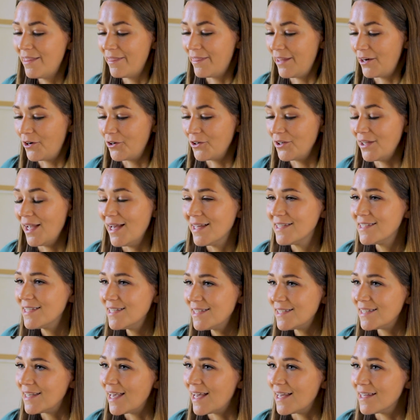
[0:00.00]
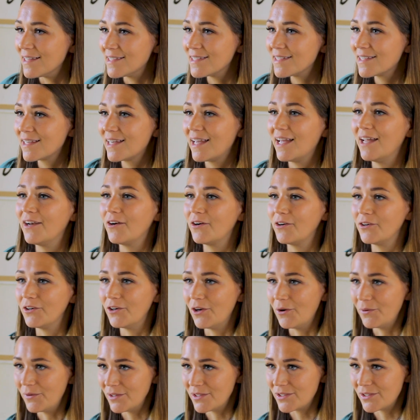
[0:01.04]
that our yes is yes and our
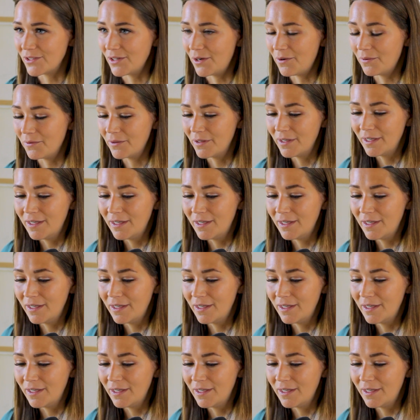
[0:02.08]
no is no.